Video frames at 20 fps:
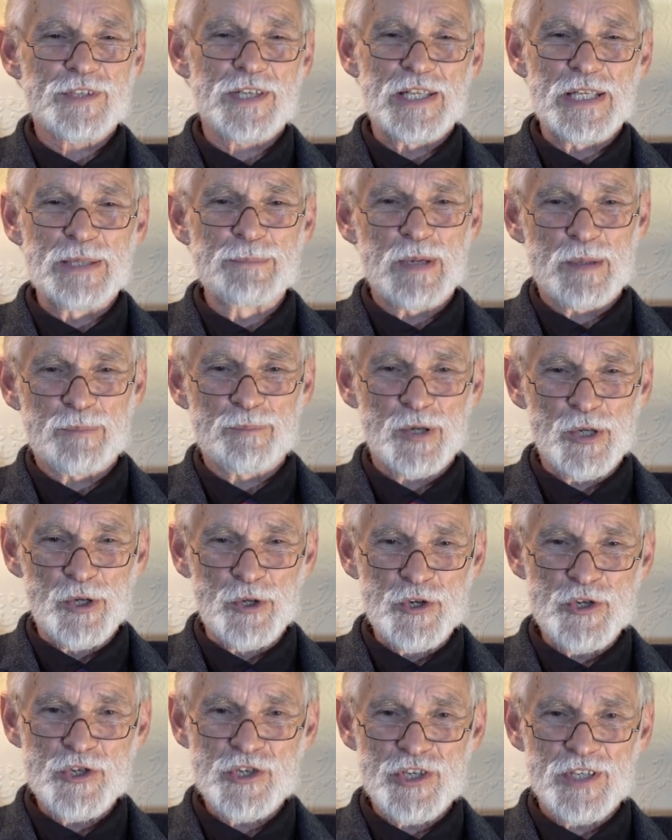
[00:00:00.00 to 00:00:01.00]
to limit
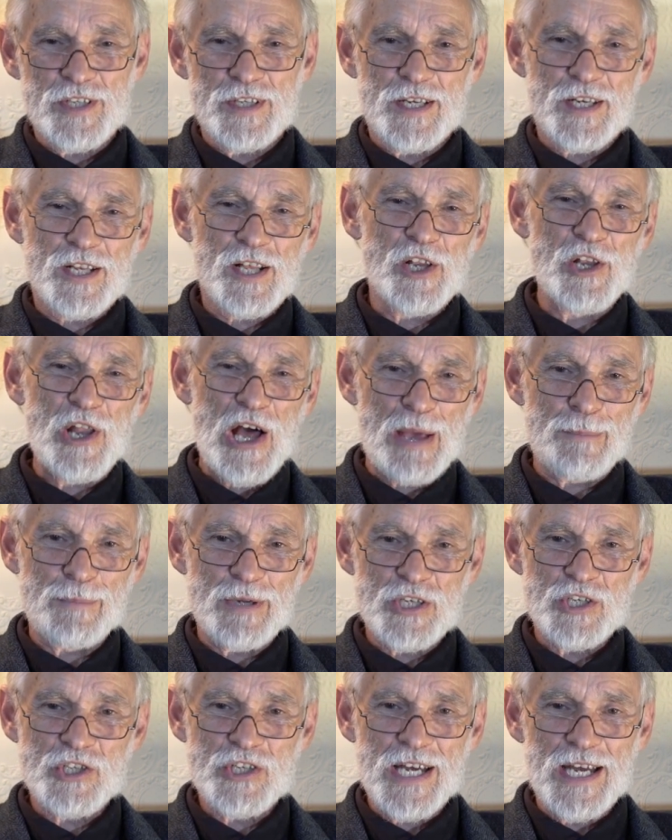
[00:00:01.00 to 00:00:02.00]
pollution and
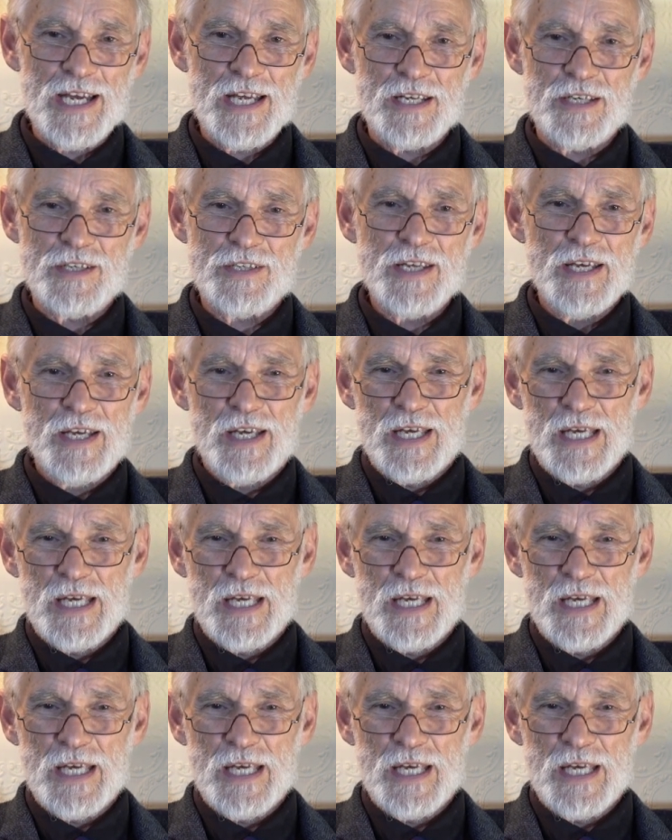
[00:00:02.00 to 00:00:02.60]
climate change,